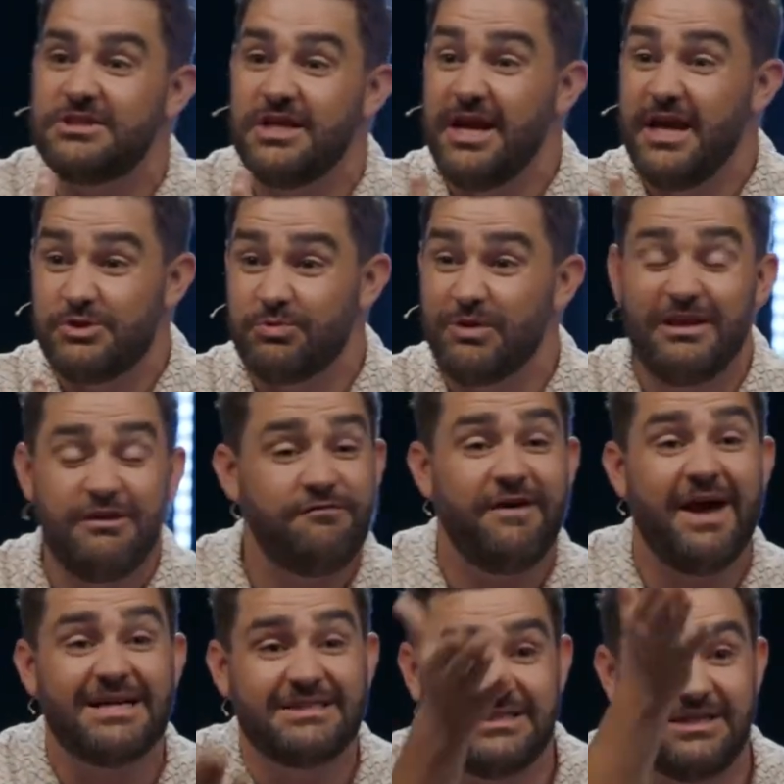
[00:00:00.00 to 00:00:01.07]
It's really
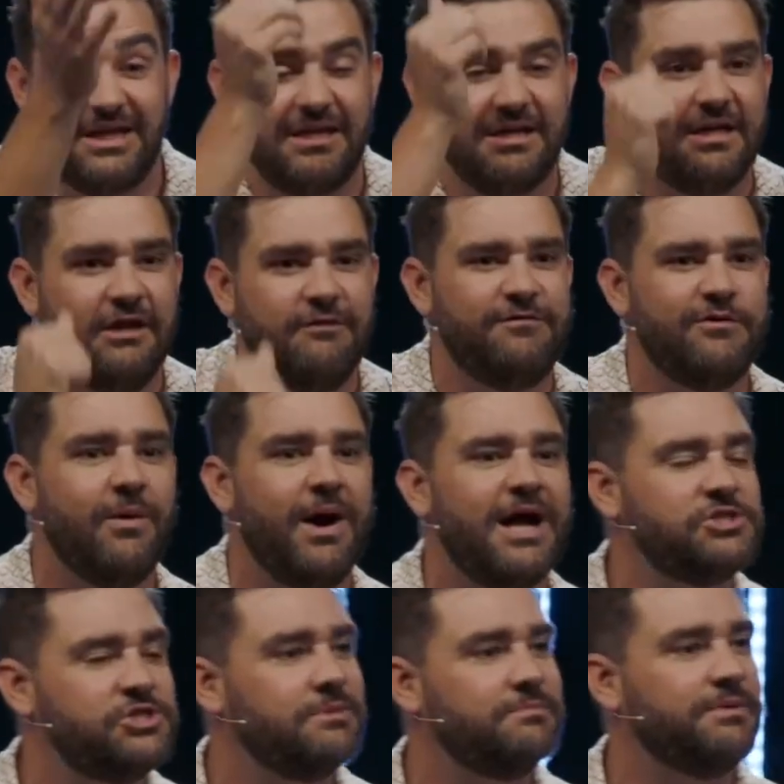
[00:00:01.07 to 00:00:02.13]
fascinating if you
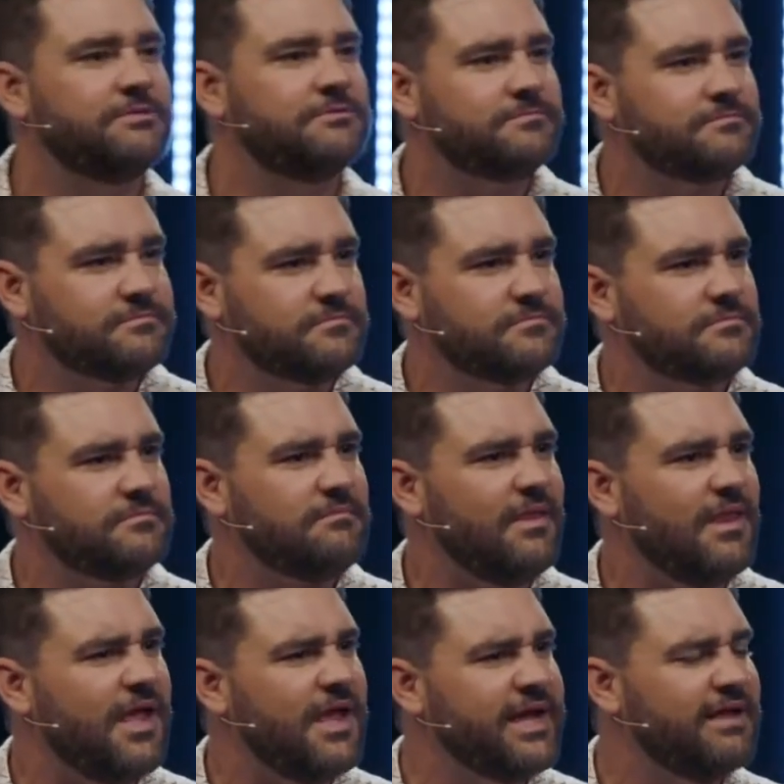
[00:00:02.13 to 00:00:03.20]
watch it, but
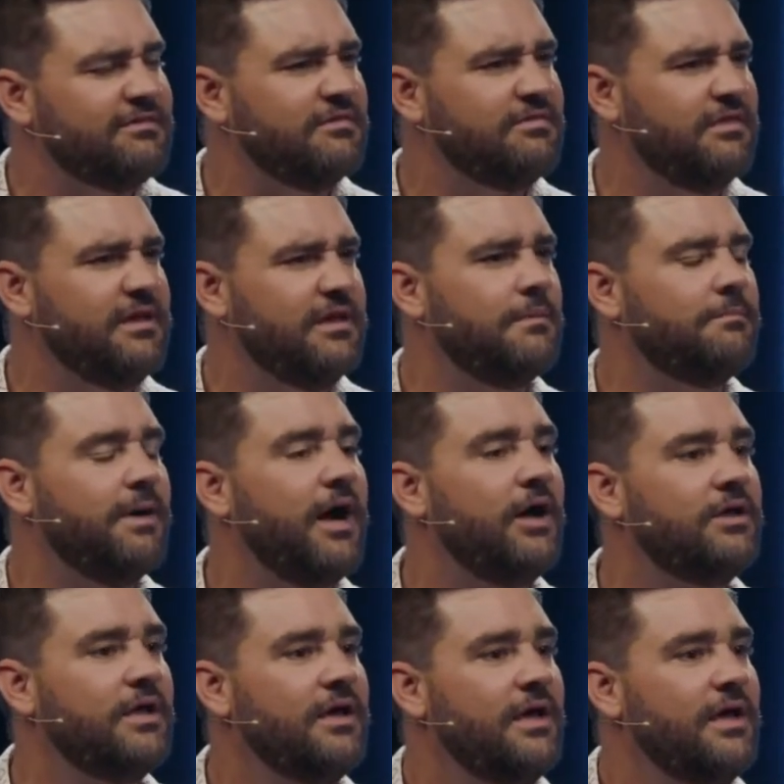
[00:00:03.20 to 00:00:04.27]
I got to thinking
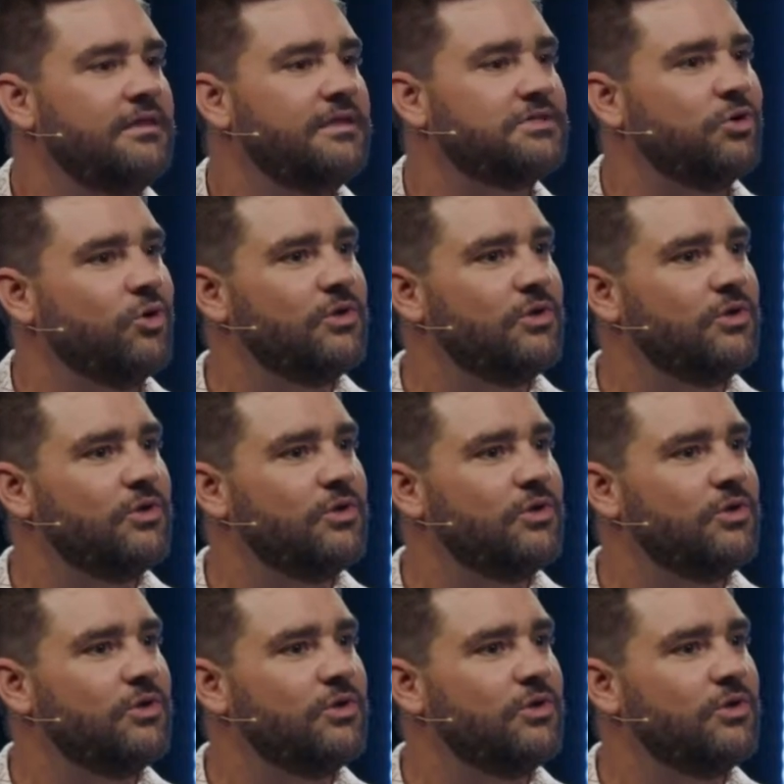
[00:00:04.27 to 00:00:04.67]
about this whole